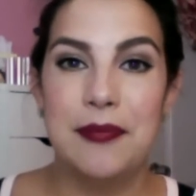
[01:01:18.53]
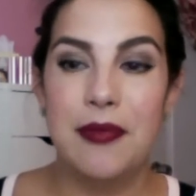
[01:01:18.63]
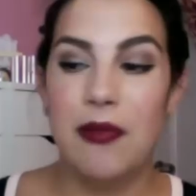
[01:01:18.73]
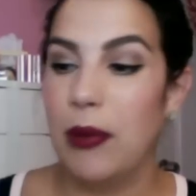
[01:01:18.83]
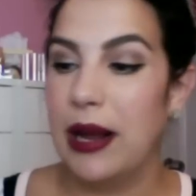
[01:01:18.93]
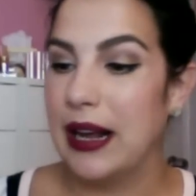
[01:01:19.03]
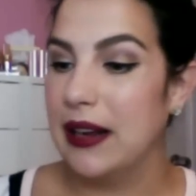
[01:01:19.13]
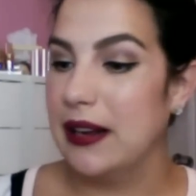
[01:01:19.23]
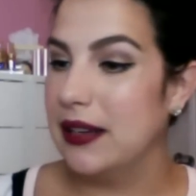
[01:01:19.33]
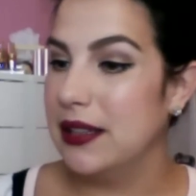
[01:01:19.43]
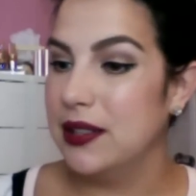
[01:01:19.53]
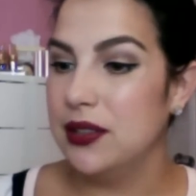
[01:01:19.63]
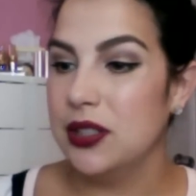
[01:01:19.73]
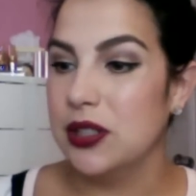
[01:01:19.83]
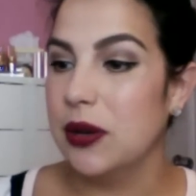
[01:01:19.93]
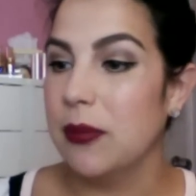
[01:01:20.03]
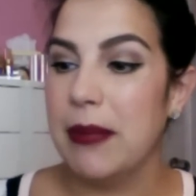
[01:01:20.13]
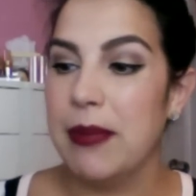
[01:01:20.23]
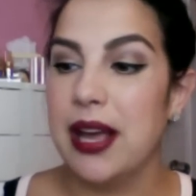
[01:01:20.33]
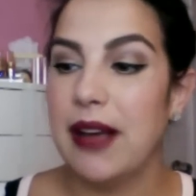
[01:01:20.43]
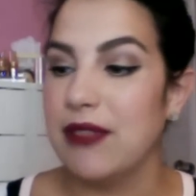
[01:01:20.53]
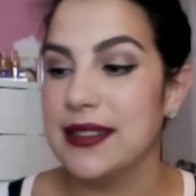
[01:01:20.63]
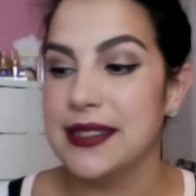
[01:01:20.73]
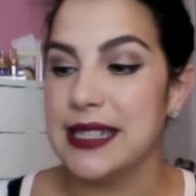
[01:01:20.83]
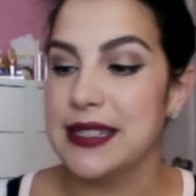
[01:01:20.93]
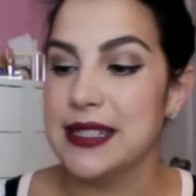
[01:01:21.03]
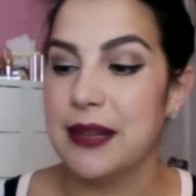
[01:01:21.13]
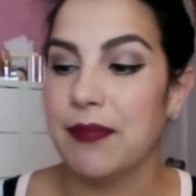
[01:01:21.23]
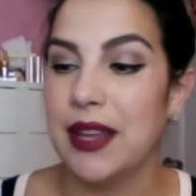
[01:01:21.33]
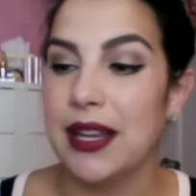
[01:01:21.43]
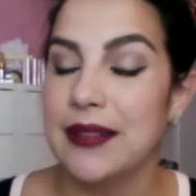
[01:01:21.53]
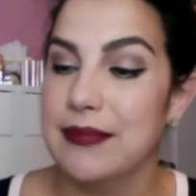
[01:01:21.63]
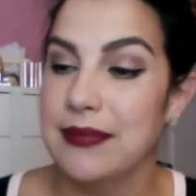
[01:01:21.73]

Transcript: When I, you know, maybe I've gotten sent something and